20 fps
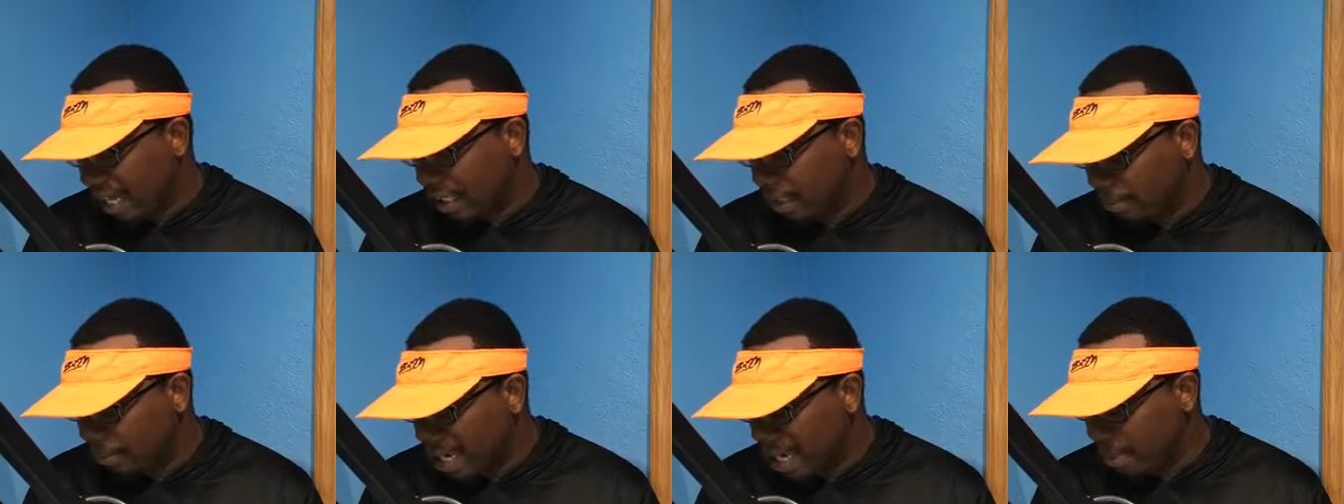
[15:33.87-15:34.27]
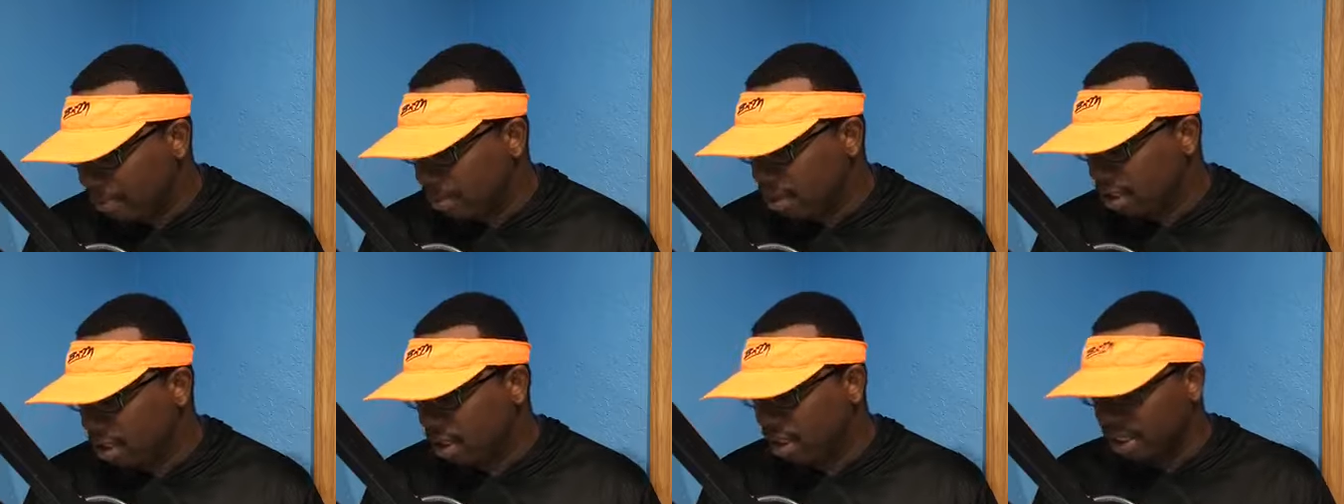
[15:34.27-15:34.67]

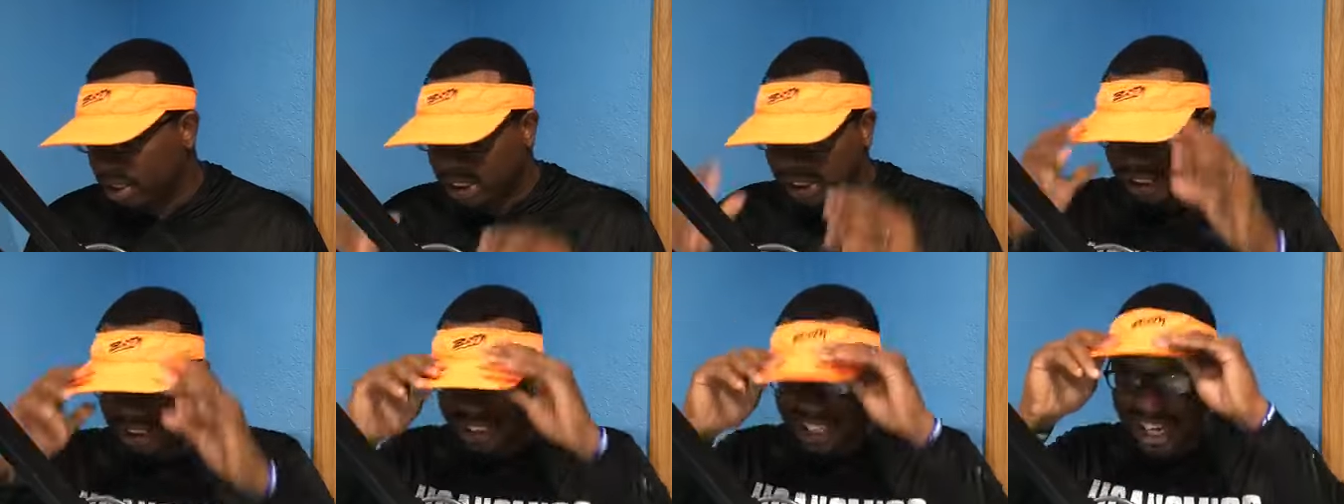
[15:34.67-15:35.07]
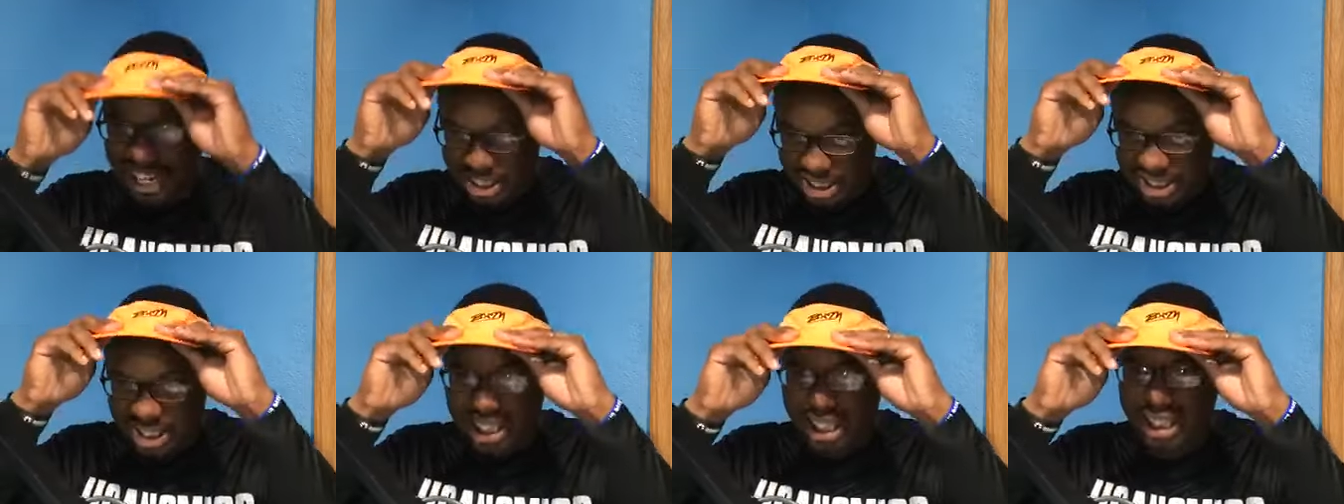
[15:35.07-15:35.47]
Alabama,
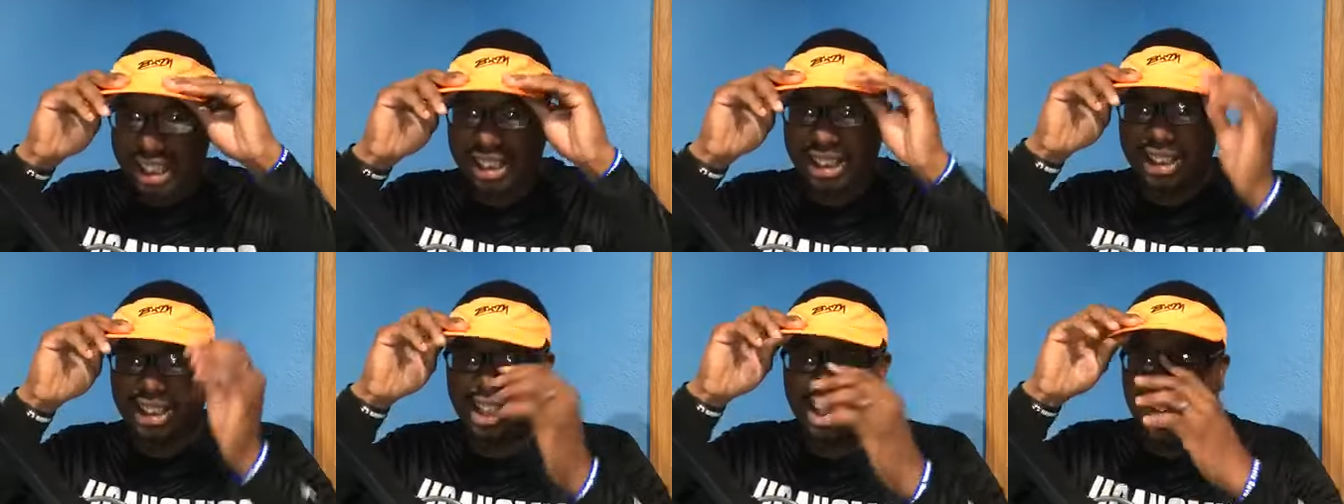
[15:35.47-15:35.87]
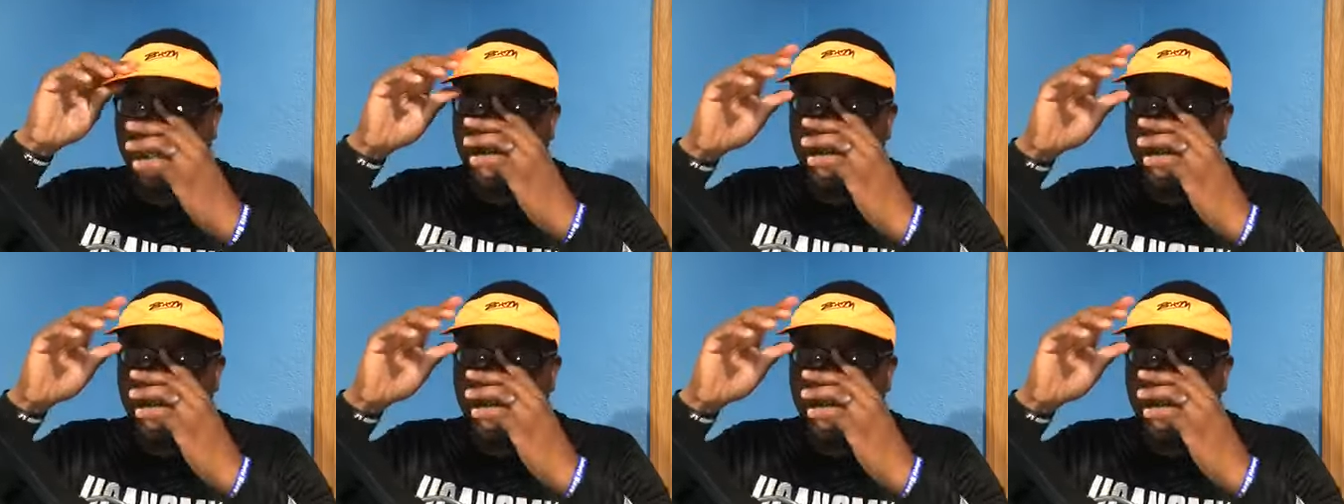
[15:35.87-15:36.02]
Texas,